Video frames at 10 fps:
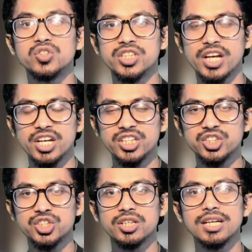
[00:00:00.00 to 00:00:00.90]

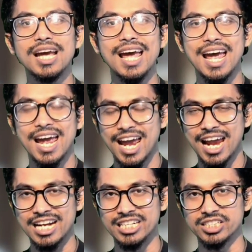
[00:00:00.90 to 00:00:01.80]
Change
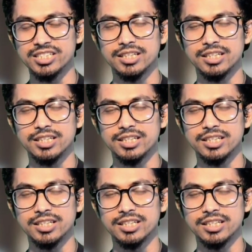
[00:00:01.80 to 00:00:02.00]
hands.